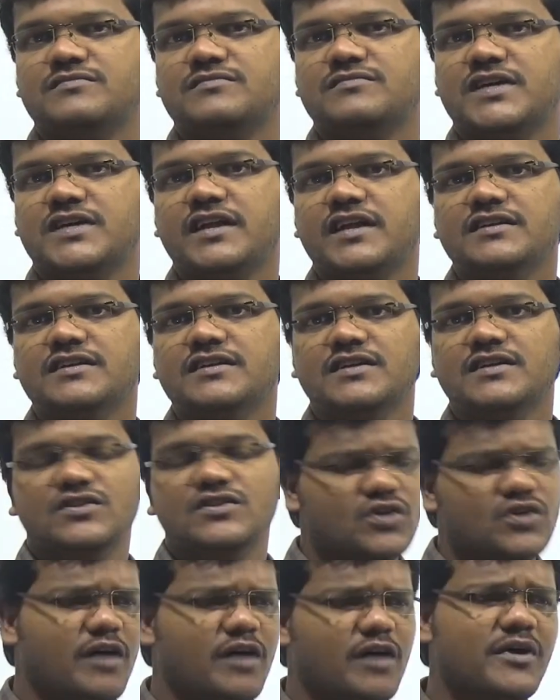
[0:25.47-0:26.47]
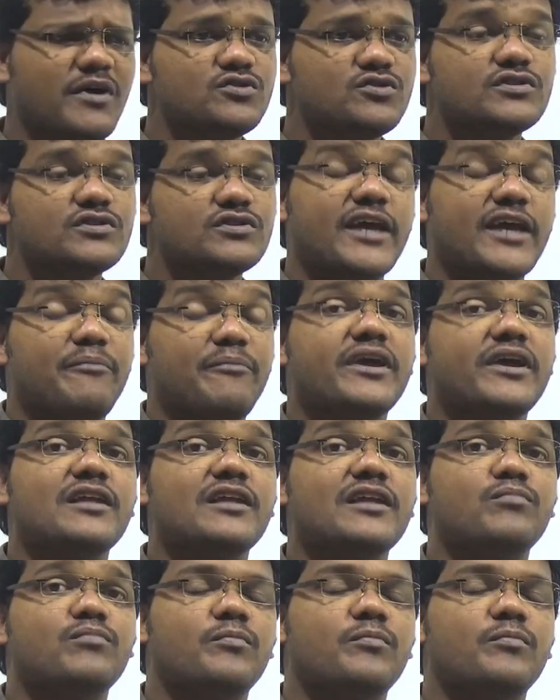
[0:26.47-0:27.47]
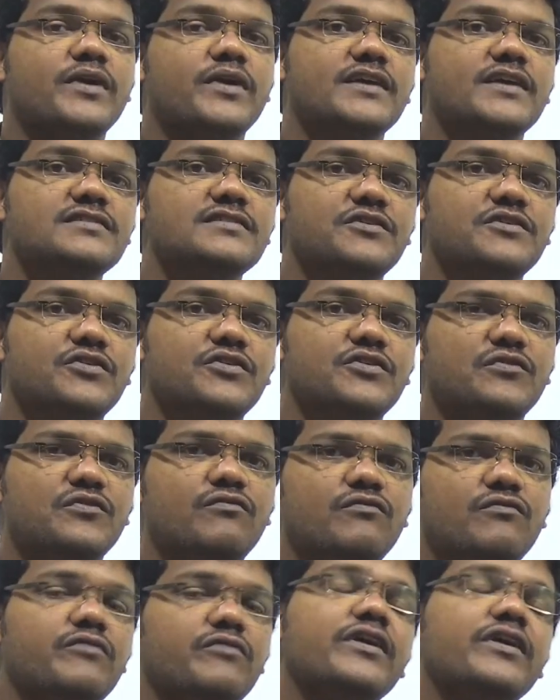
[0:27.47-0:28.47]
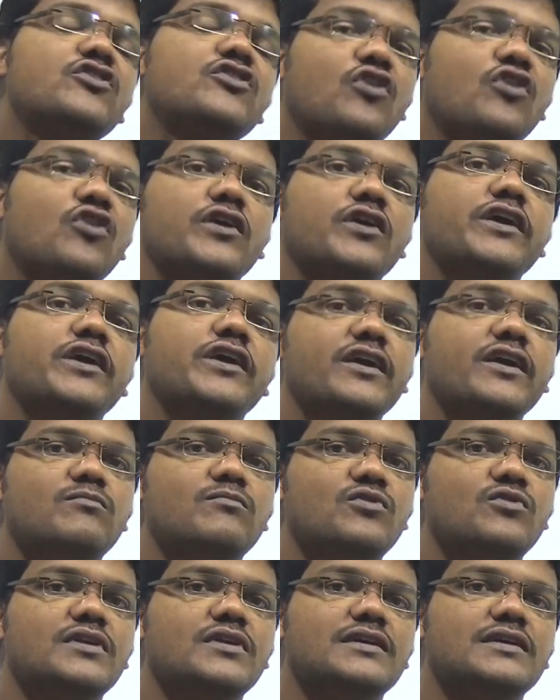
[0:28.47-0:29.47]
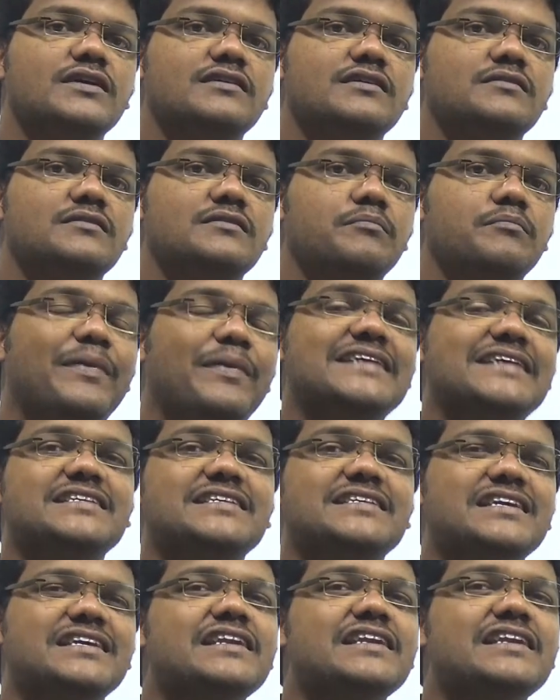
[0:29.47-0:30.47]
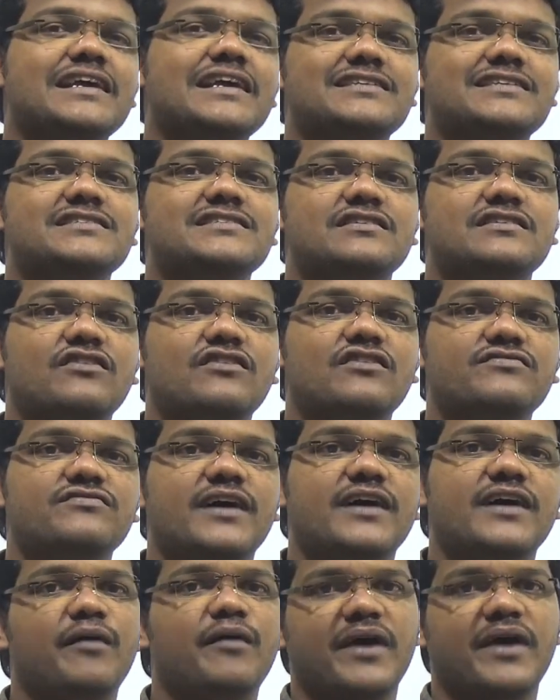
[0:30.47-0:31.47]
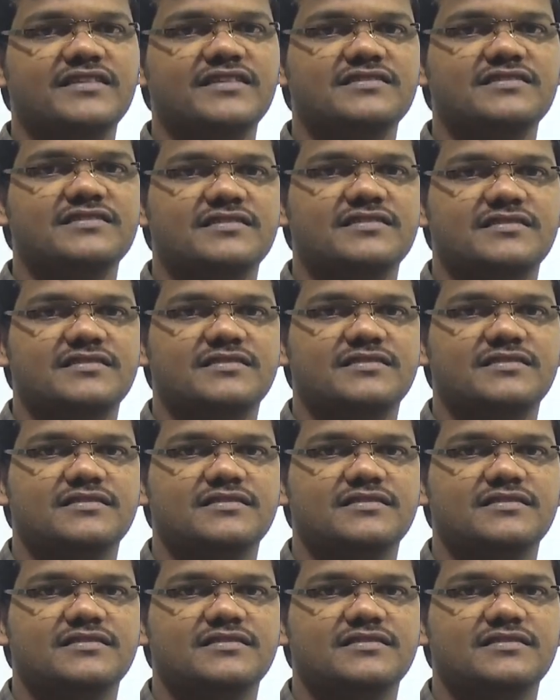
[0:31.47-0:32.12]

Okay? So among those chemical properties, we were talking about the basic nature of amines.